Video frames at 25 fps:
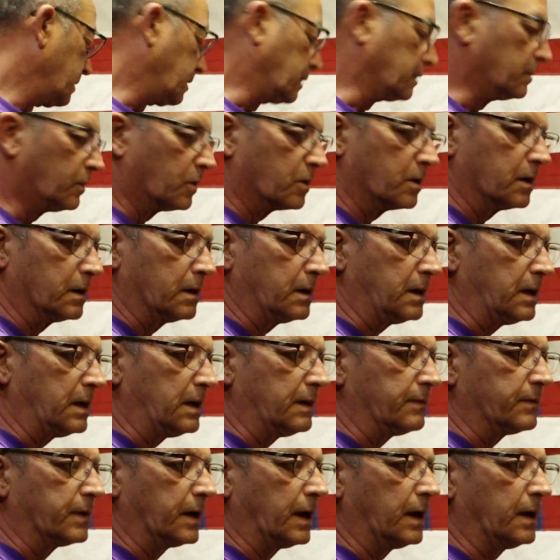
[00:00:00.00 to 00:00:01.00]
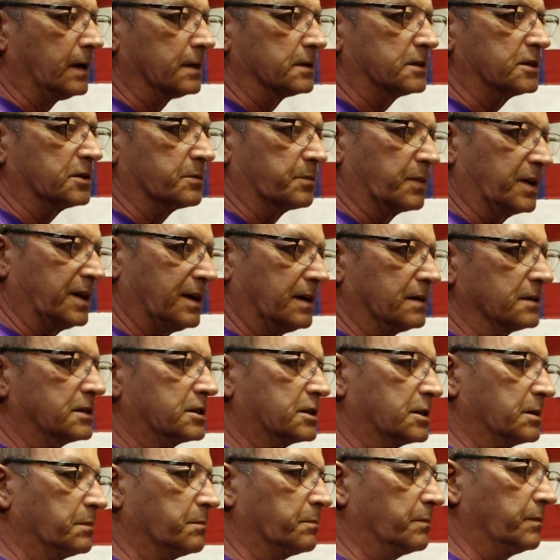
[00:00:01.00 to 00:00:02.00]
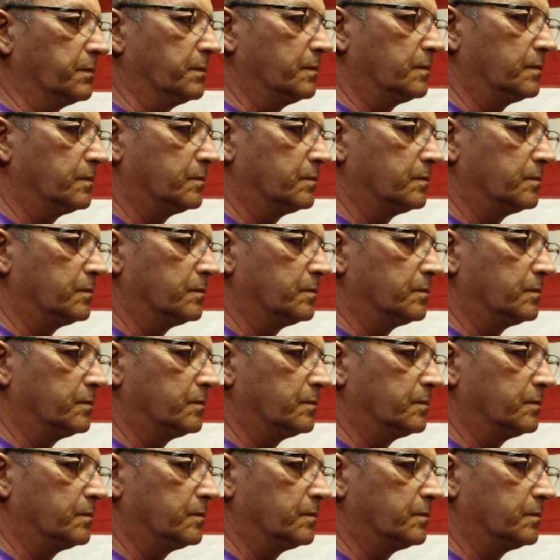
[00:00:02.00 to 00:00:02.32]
And Hornady even has some custom